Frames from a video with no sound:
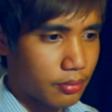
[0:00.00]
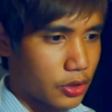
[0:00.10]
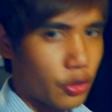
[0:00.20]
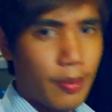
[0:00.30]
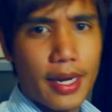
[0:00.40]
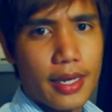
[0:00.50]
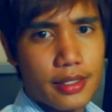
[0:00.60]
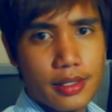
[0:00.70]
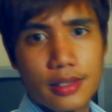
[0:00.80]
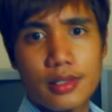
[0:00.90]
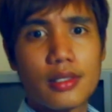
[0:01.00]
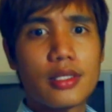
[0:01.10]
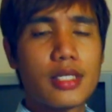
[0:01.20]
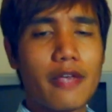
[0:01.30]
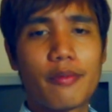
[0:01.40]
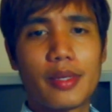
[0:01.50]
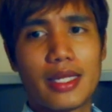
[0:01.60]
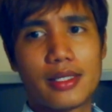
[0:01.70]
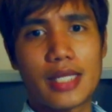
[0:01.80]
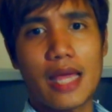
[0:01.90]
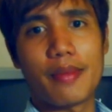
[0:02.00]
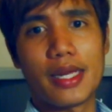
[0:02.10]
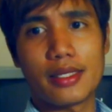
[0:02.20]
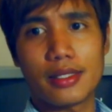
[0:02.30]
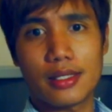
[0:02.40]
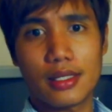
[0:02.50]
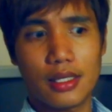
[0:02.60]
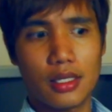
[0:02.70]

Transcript: 2 minutes, 7 minutes, 10 minutes.